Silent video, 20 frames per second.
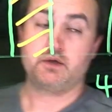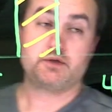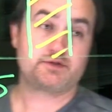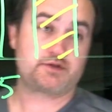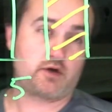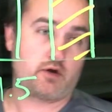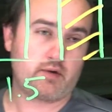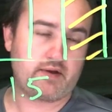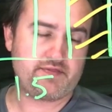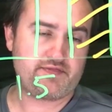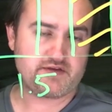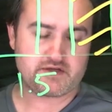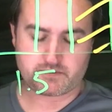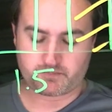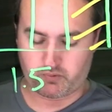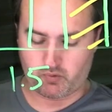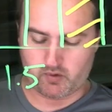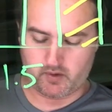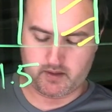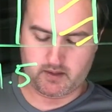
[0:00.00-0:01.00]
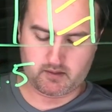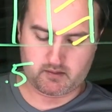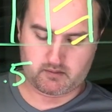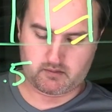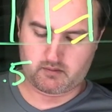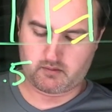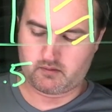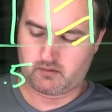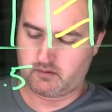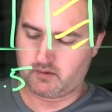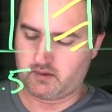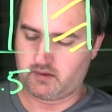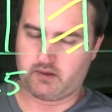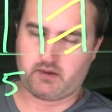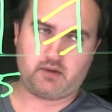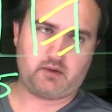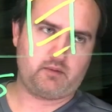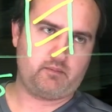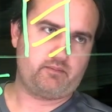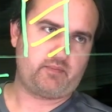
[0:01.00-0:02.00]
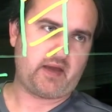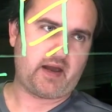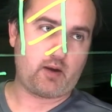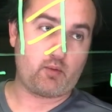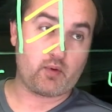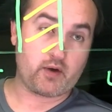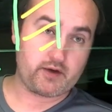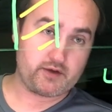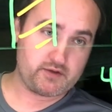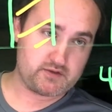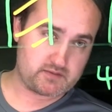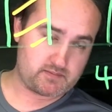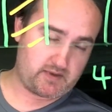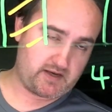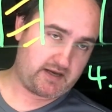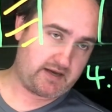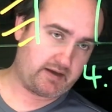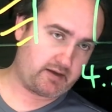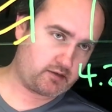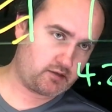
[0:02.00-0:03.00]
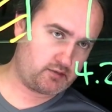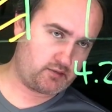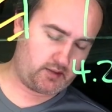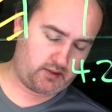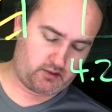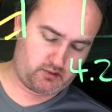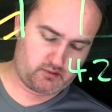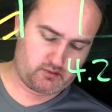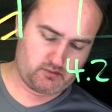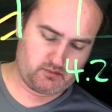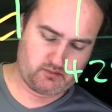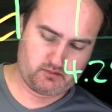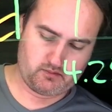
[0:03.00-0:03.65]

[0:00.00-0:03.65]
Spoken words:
So at this point, I want to use my calculator.